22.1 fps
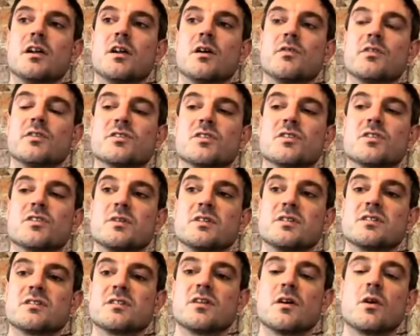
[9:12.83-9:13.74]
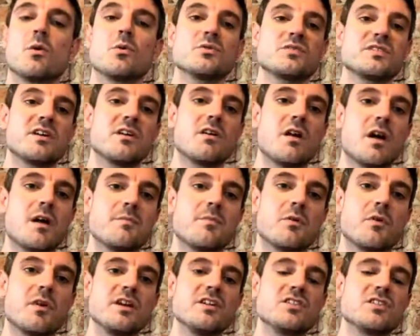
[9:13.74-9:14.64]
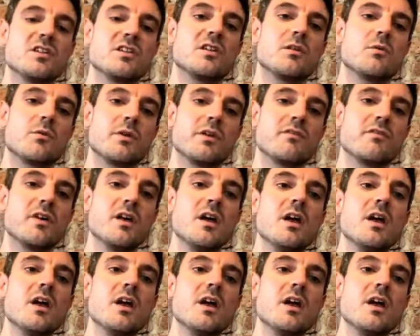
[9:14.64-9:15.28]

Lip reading: there's always the wholesale operation that we've